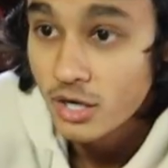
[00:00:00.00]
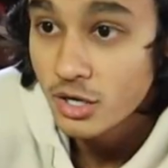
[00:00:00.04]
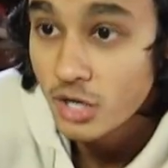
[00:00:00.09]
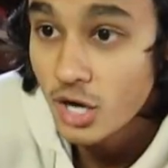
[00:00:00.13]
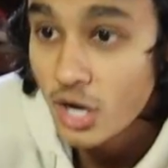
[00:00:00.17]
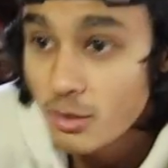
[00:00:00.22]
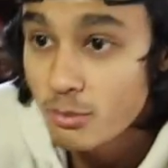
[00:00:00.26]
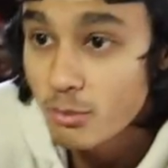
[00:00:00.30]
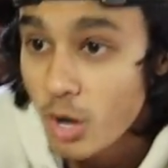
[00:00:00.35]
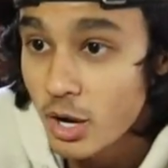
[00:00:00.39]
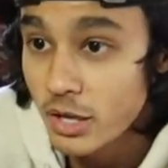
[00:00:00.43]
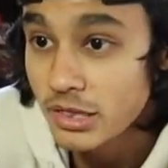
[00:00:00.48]

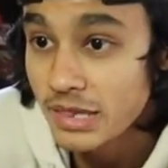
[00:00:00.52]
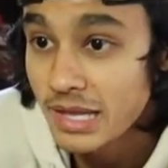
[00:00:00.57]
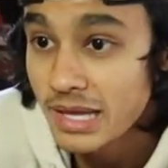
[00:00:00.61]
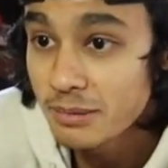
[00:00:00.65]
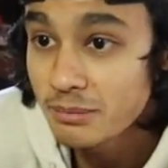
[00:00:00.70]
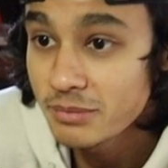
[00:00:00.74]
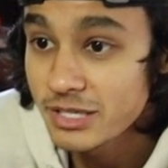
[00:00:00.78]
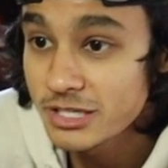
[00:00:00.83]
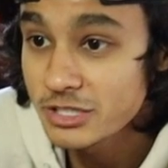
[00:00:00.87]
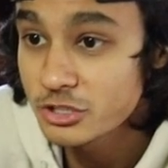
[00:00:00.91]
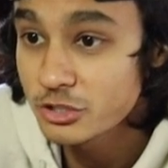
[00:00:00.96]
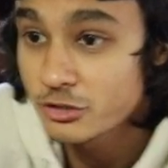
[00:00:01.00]
Come on, let
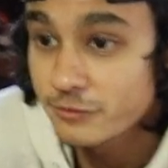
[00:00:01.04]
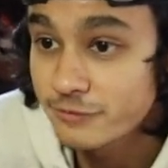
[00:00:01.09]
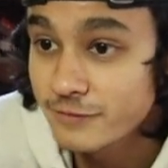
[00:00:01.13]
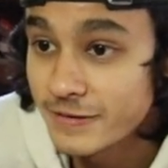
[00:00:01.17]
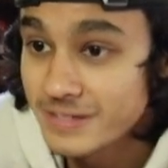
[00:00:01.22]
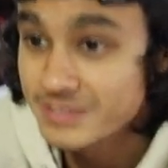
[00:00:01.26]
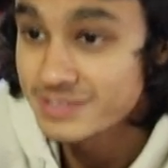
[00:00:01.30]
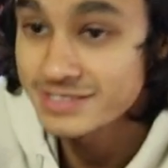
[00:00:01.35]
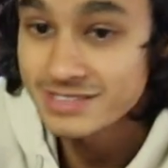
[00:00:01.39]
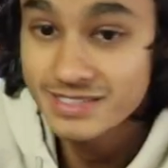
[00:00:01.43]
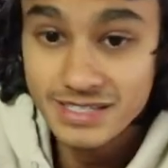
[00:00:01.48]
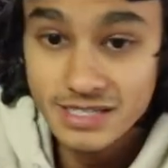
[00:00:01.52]
him lick your
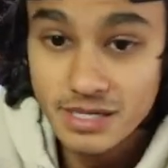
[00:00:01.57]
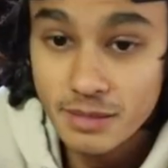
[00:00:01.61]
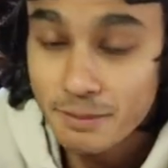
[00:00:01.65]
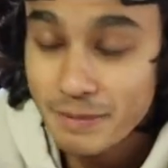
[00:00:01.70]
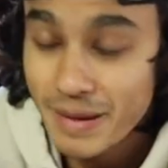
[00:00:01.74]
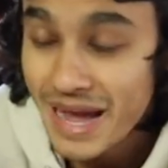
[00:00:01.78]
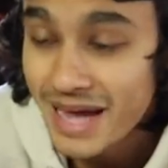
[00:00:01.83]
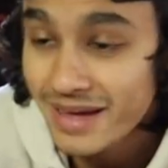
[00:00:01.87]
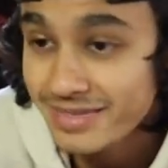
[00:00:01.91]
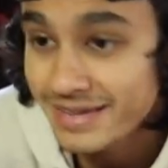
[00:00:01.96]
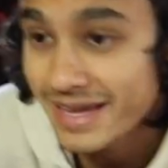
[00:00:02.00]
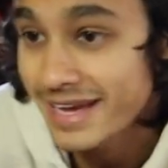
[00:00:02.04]
face. It's like a
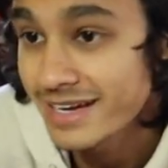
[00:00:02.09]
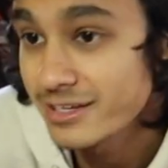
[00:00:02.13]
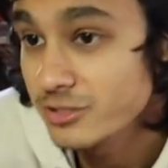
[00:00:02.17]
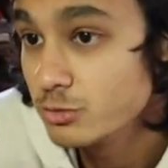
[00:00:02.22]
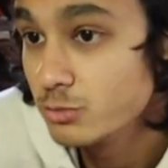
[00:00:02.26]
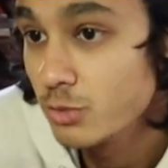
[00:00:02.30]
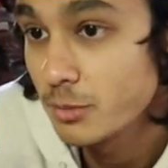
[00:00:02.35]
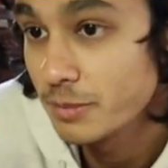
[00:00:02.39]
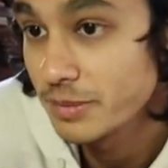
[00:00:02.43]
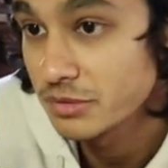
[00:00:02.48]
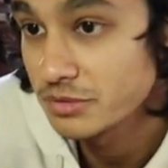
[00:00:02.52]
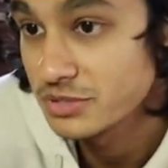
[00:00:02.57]
bath and you
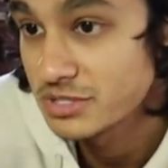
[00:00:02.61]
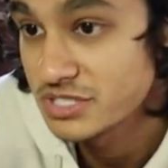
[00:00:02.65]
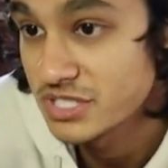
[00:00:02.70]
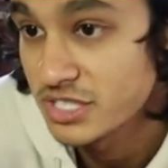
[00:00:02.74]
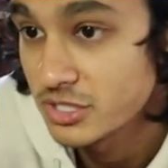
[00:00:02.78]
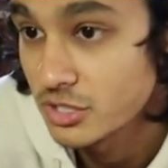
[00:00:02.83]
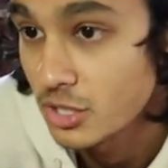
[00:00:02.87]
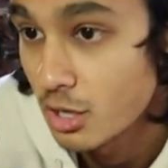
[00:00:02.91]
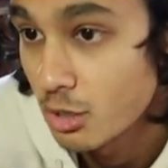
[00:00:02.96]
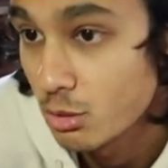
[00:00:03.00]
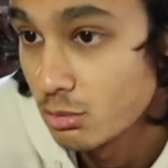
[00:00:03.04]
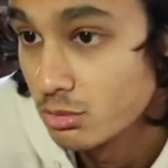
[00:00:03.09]
won't be able to
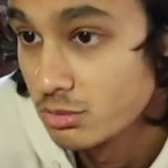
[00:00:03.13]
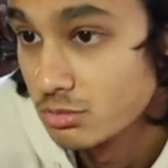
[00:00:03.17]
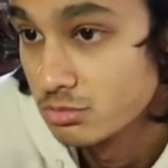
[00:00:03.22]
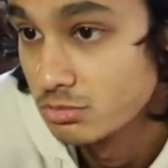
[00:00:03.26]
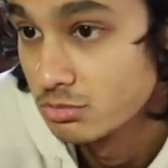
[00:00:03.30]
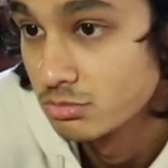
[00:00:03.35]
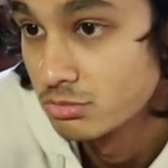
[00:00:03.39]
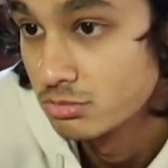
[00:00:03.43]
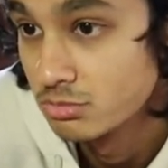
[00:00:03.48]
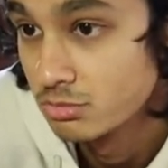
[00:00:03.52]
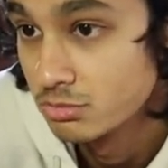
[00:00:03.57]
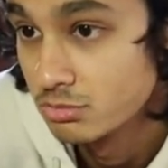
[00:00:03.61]
say no.
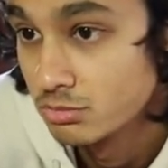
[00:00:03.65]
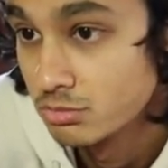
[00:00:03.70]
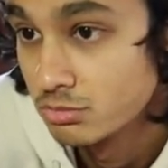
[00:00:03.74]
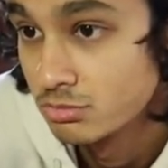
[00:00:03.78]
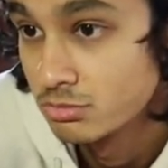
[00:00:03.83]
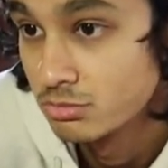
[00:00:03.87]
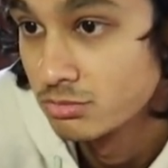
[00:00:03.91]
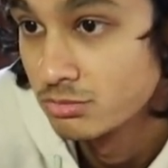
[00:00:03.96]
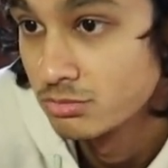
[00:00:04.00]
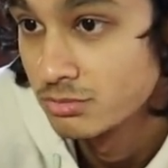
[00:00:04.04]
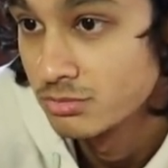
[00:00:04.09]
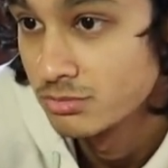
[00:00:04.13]

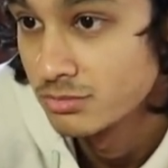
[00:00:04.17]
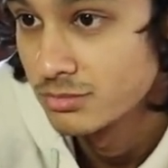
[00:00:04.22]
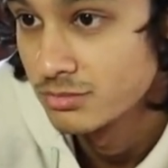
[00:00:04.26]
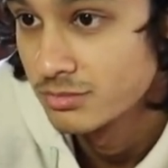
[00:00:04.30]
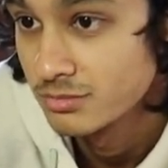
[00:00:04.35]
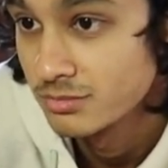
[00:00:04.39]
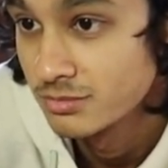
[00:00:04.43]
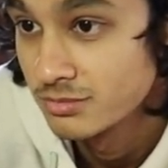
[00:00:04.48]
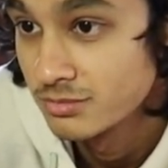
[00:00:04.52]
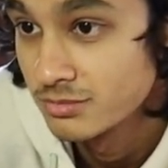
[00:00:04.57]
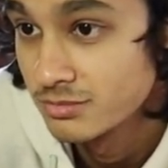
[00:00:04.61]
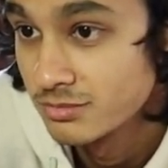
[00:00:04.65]
Come
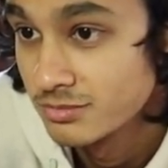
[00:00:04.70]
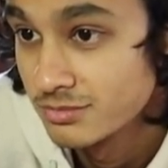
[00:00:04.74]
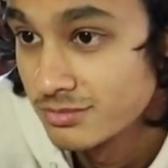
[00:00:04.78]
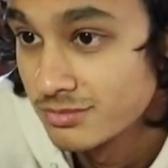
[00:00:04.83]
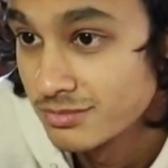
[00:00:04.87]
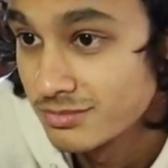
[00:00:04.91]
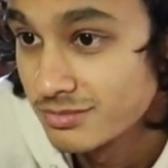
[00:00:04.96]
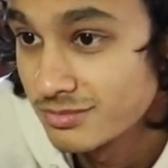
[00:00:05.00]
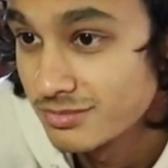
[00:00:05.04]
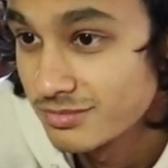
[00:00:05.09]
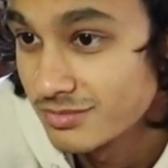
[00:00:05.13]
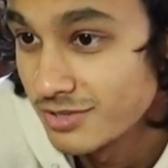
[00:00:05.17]
here.
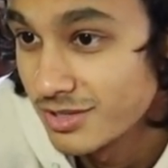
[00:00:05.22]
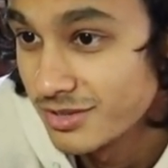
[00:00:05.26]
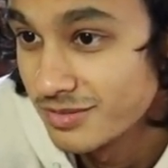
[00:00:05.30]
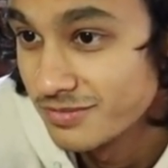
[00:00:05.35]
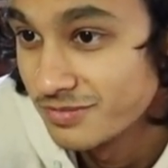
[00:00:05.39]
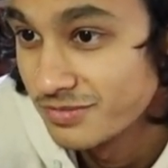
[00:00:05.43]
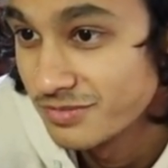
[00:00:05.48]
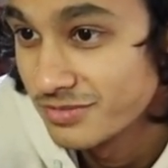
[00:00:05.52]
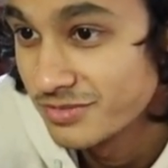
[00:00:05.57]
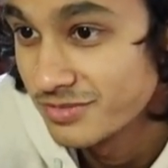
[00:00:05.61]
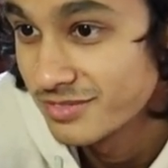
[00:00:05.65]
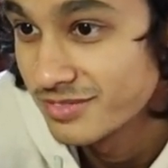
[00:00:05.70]
Come here,
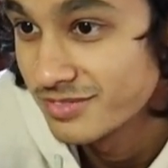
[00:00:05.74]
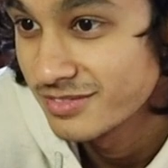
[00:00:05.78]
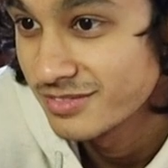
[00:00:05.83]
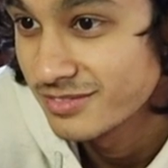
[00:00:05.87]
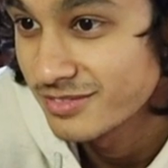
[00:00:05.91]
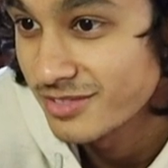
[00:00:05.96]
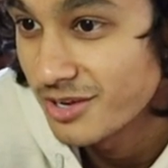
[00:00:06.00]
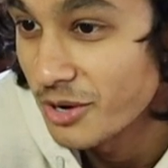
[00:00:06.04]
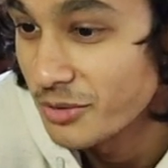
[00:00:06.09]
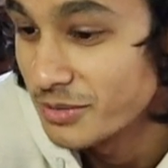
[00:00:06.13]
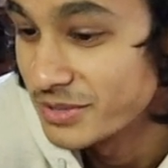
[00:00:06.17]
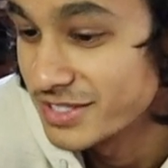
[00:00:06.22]
Quinn.
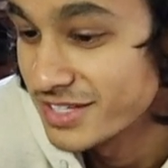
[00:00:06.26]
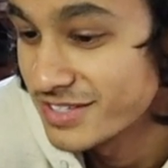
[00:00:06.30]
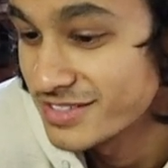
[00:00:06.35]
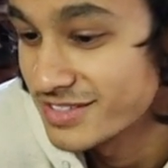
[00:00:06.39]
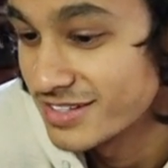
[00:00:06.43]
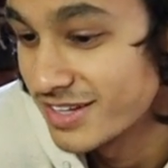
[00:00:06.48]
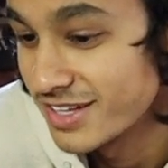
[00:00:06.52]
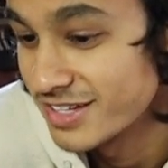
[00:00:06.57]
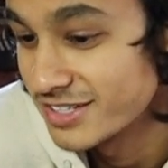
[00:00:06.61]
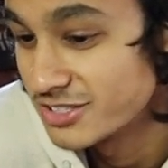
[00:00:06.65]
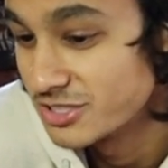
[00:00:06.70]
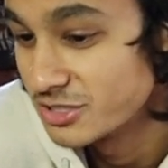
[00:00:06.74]
Oh, he
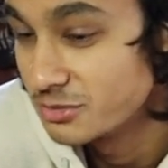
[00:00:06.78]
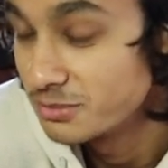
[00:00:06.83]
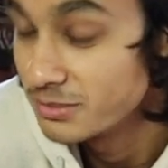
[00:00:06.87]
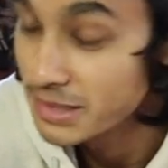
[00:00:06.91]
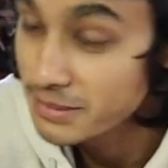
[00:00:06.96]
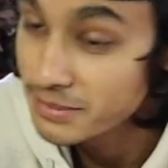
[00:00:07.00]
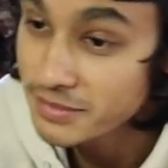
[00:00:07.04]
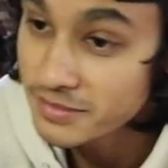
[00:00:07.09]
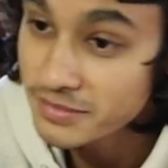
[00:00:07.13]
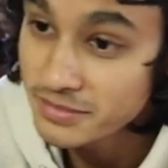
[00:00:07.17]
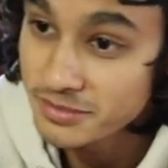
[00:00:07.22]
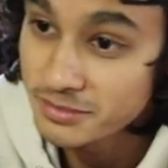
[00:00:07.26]
doesn't like you.
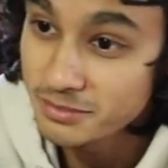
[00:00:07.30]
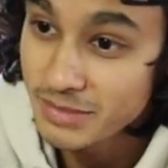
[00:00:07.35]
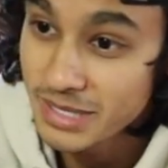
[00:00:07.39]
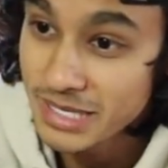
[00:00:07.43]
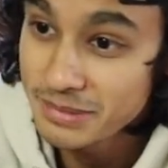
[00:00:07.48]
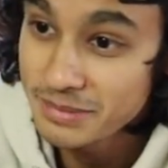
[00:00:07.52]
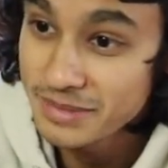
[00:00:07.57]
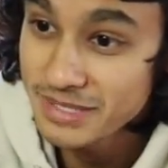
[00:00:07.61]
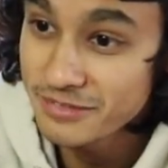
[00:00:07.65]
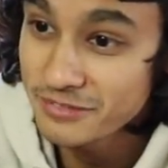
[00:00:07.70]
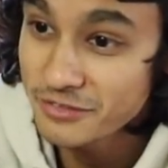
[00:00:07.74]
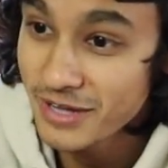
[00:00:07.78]
Maybe uh,
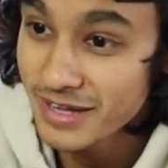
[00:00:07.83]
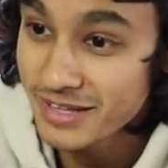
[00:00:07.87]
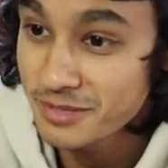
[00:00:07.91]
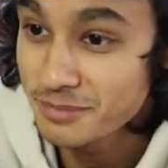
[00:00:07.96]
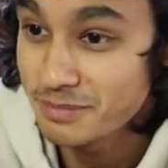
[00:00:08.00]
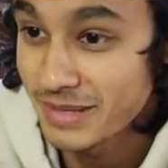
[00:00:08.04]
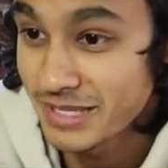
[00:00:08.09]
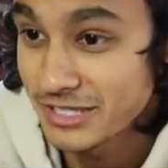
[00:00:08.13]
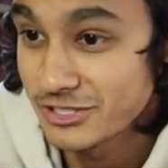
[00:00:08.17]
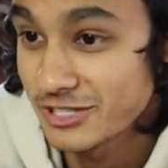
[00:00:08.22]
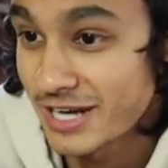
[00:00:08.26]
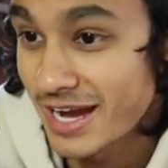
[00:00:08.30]
maybe if you had a
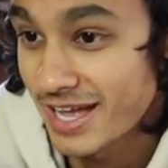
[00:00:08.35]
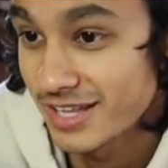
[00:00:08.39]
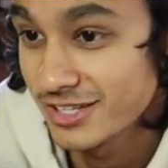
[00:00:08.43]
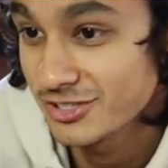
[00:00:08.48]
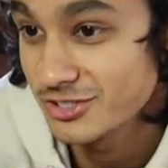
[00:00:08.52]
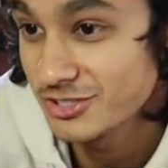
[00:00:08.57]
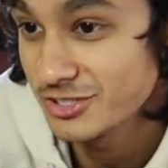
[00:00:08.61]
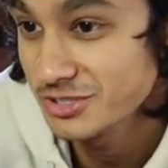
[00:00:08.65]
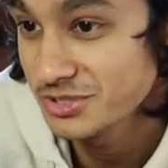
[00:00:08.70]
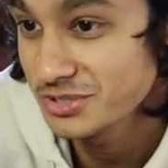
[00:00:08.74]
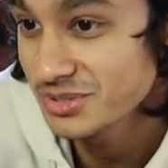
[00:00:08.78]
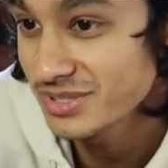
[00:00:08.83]
better
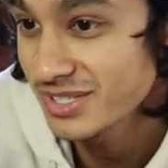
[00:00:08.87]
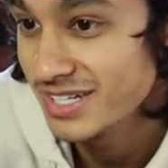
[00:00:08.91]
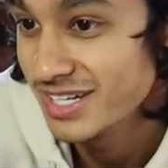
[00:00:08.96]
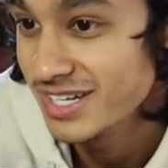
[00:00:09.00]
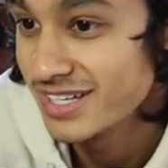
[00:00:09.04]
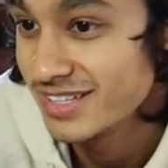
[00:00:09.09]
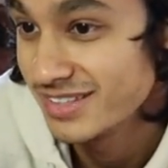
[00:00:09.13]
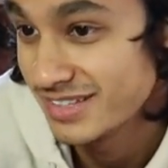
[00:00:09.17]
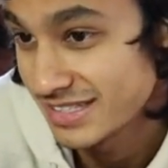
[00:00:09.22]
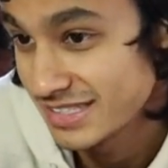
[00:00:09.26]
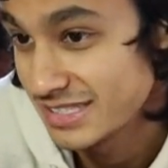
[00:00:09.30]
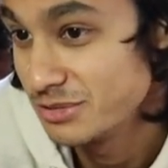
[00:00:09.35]
attitude,
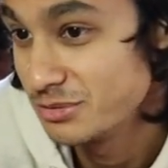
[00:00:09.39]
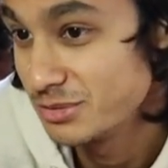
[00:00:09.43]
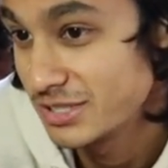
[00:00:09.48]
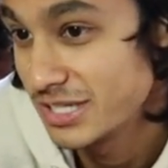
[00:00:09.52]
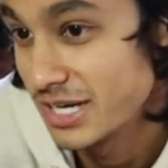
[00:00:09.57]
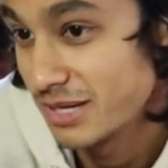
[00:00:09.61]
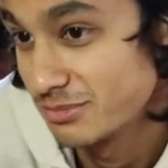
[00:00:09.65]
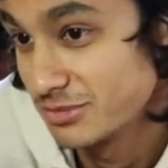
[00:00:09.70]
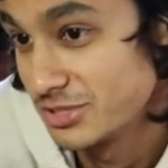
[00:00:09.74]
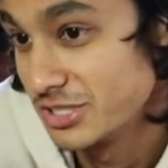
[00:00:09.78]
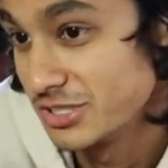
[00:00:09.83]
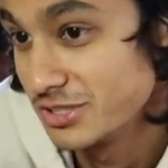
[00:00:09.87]
then he would
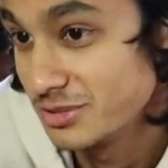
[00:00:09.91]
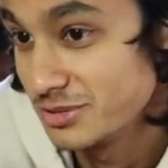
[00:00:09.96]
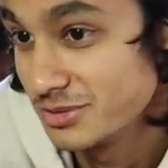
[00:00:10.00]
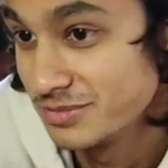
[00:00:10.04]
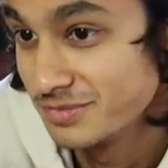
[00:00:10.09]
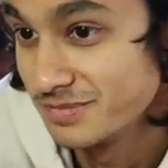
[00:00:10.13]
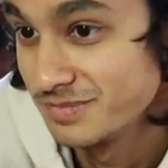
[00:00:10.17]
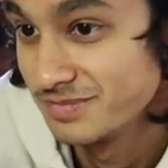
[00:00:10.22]
come to you.